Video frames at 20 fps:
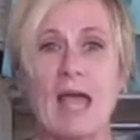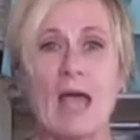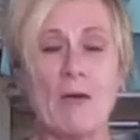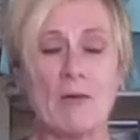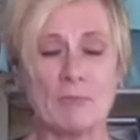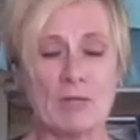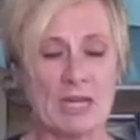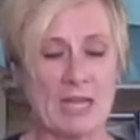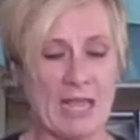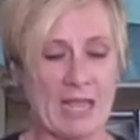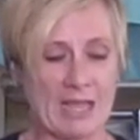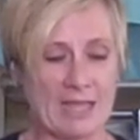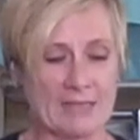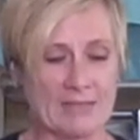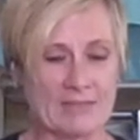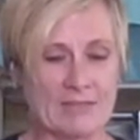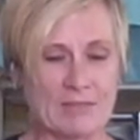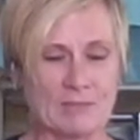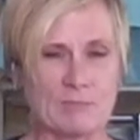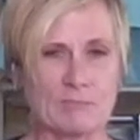now I'm going to
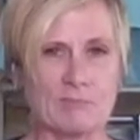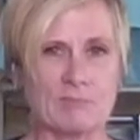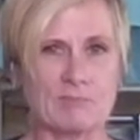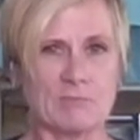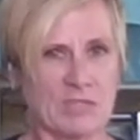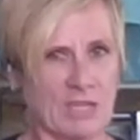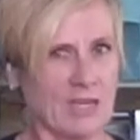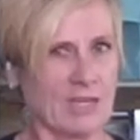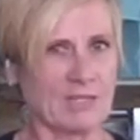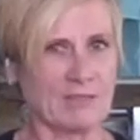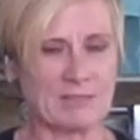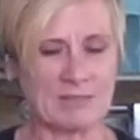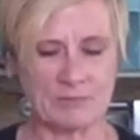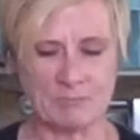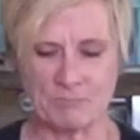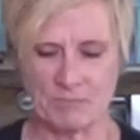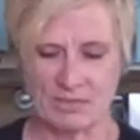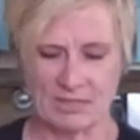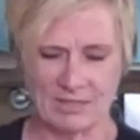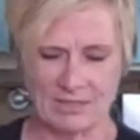add some
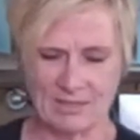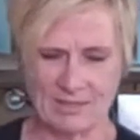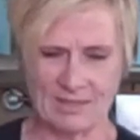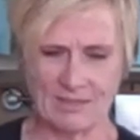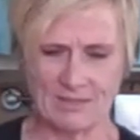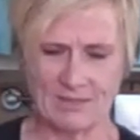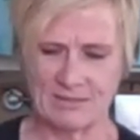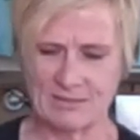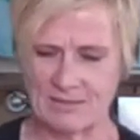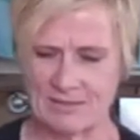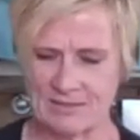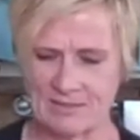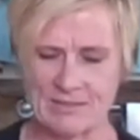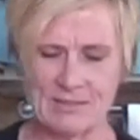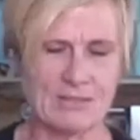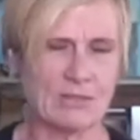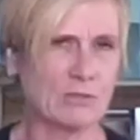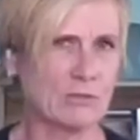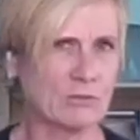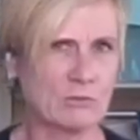dust
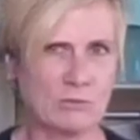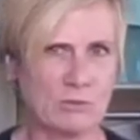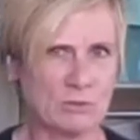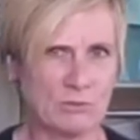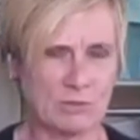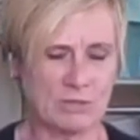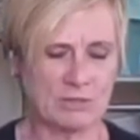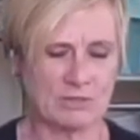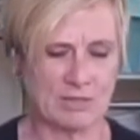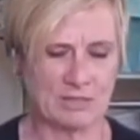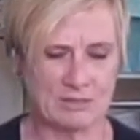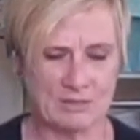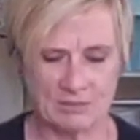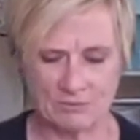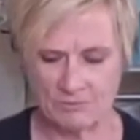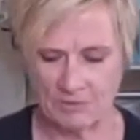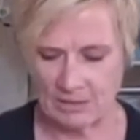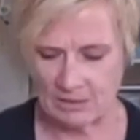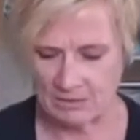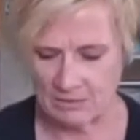because who knew that
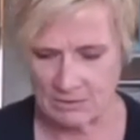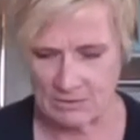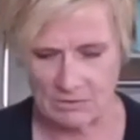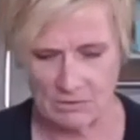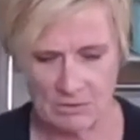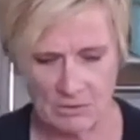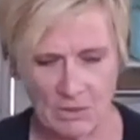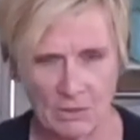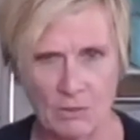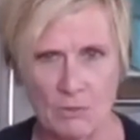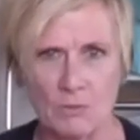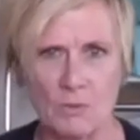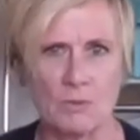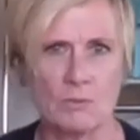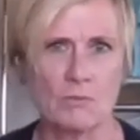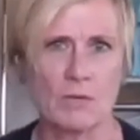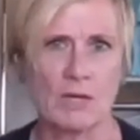dust affected snow,